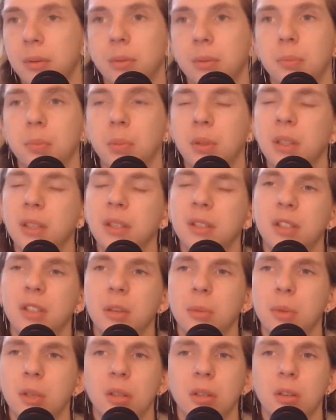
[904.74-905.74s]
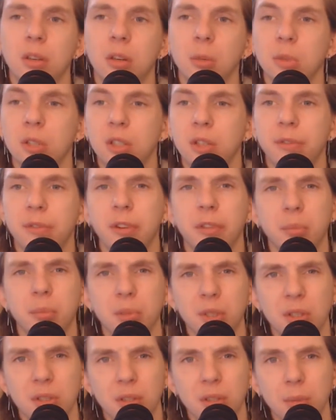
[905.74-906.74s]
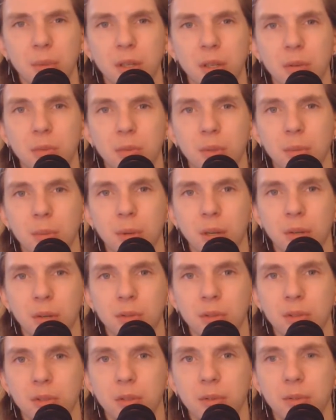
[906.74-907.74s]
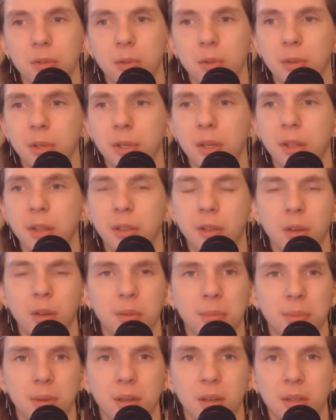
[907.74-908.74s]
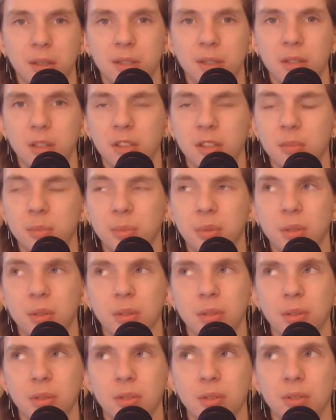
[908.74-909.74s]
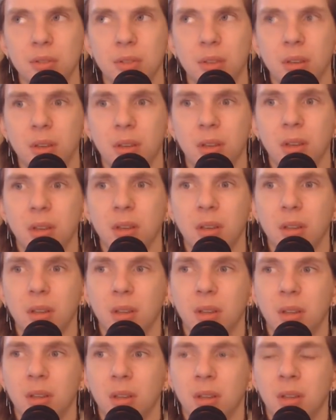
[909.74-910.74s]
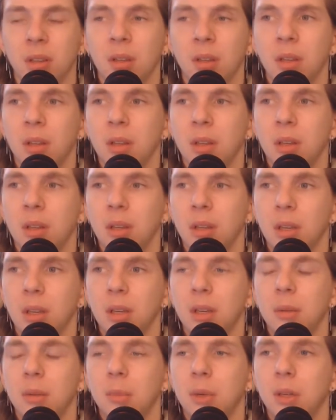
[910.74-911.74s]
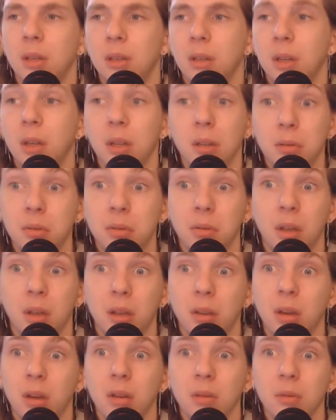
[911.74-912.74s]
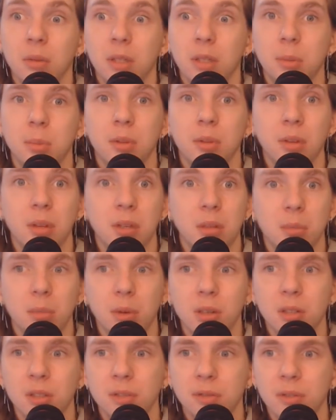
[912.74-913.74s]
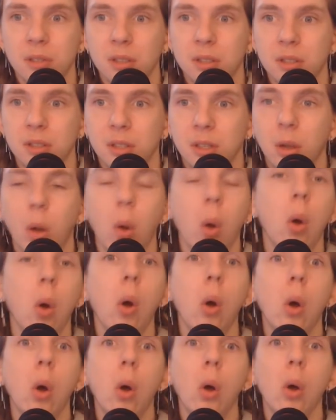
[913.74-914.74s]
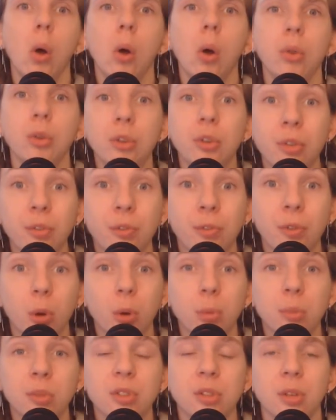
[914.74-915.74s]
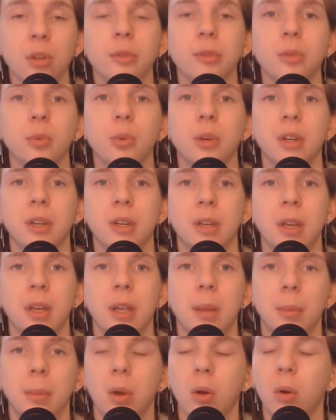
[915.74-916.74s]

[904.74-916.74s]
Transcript: Please tell me in the comments if I've missed something with Microsoft or any third-party stuff, because I can't really predict much for this. Like, oh, new From Software game.